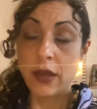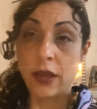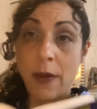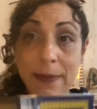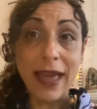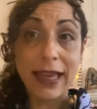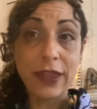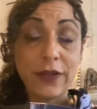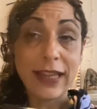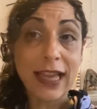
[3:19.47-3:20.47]
going back in
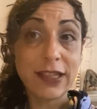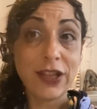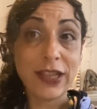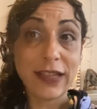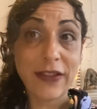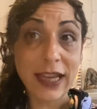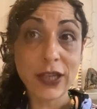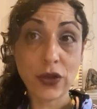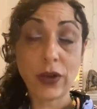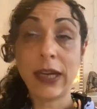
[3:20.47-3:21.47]
3,000 years of
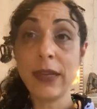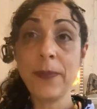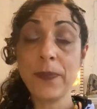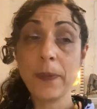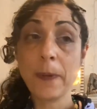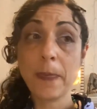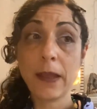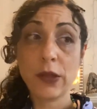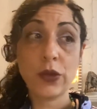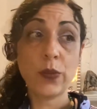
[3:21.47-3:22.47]
history
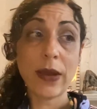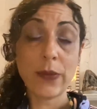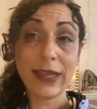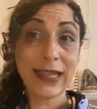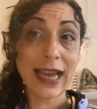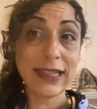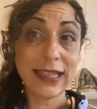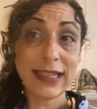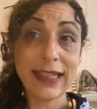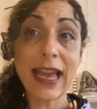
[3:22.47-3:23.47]
to where we stand
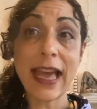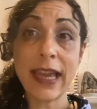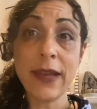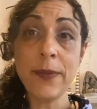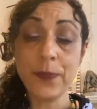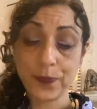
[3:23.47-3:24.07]
today,